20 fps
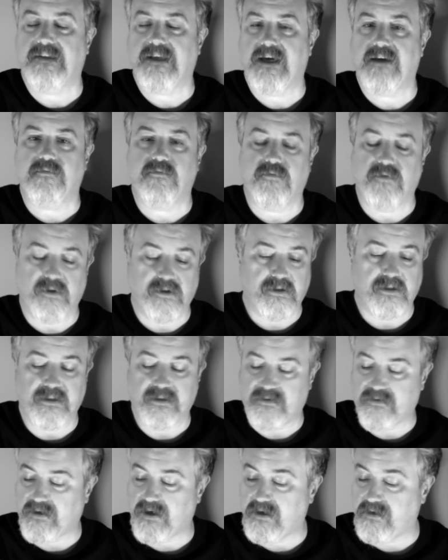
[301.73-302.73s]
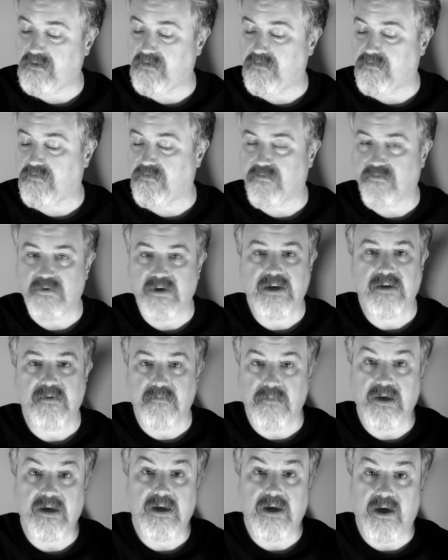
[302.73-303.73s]
that really kind of freaked
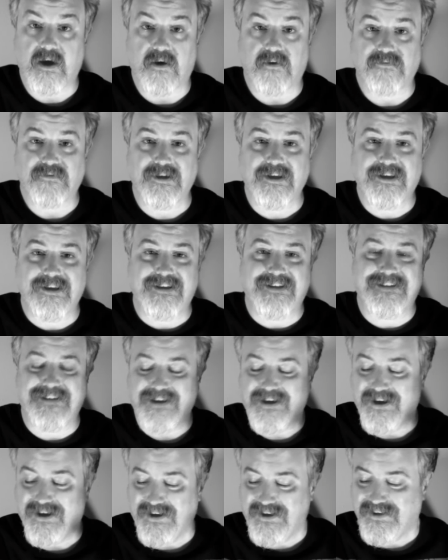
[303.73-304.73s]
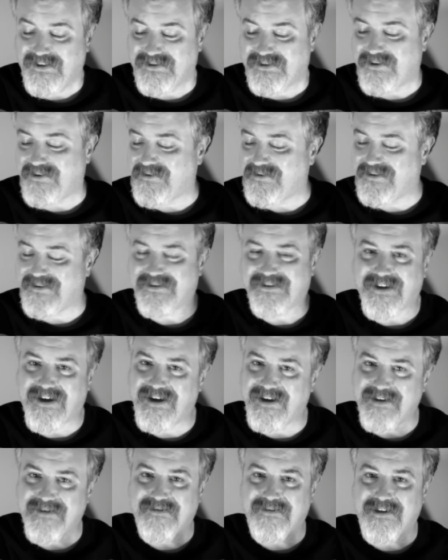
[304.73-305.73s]
me out. So the
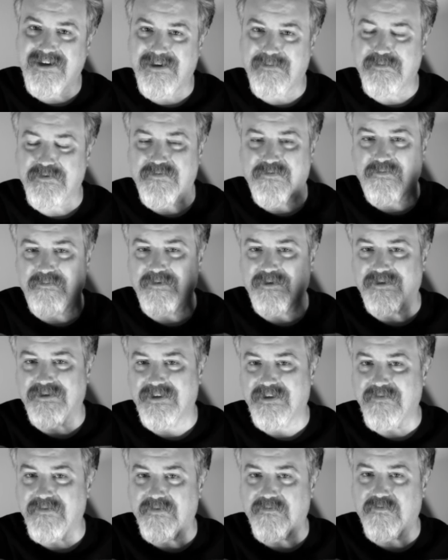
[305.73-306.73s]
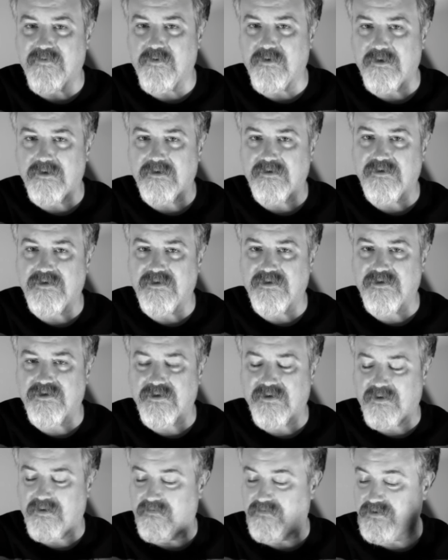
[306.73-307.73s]
Cyclops from the Seventh Voyage
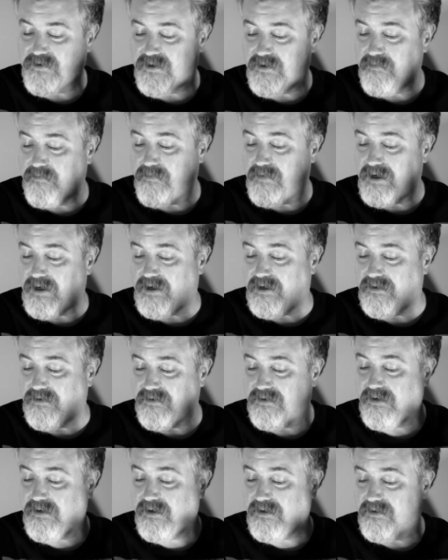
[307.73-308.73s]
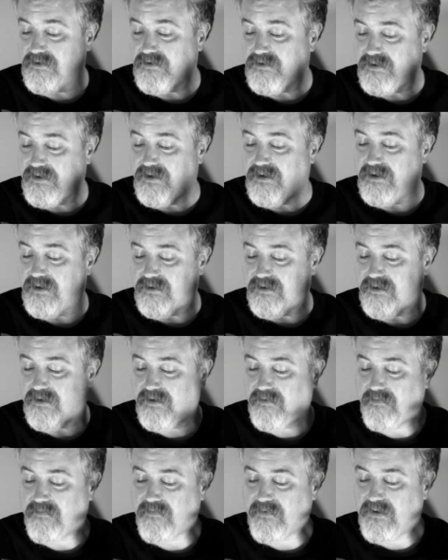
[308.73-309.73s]
of Sinbad does get
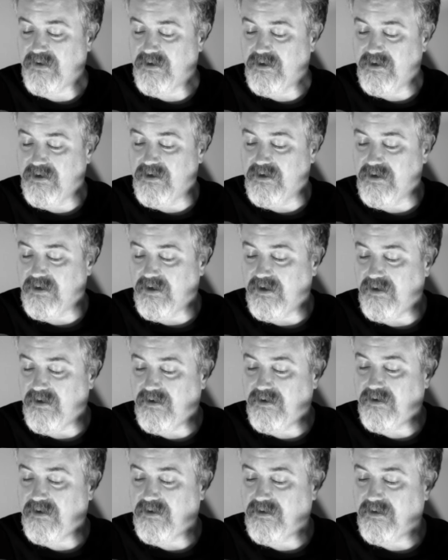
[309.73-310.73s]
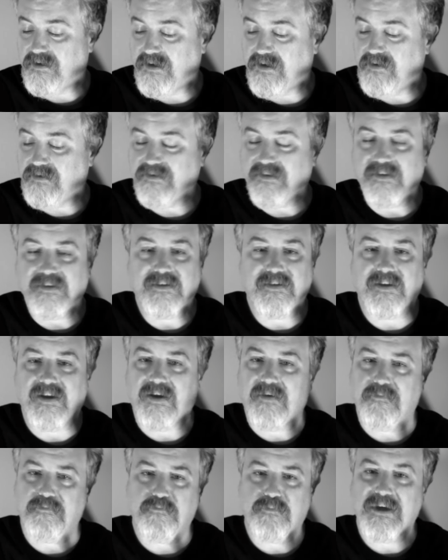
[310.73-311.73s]

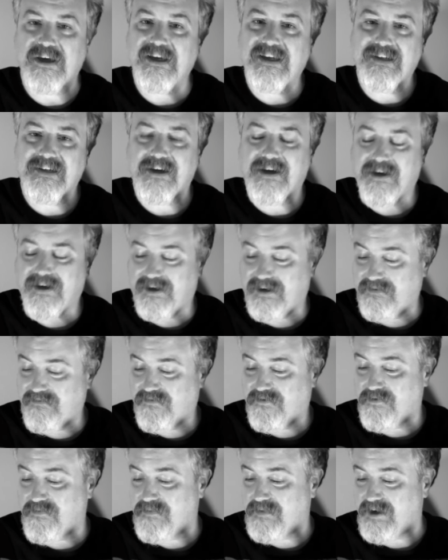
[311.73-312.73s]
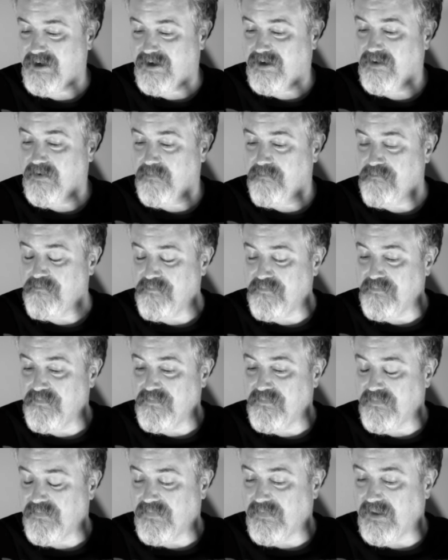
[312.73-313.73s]
a big nod from me.
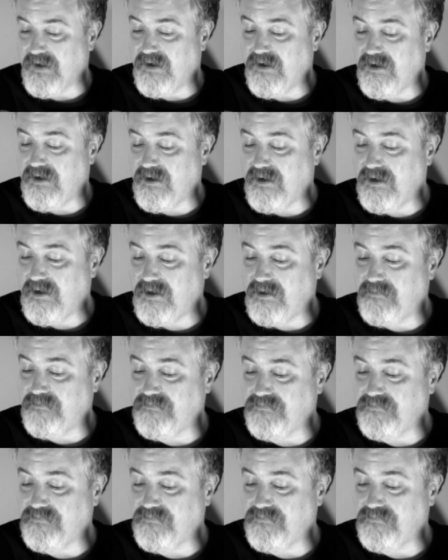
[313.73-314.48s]
Uh,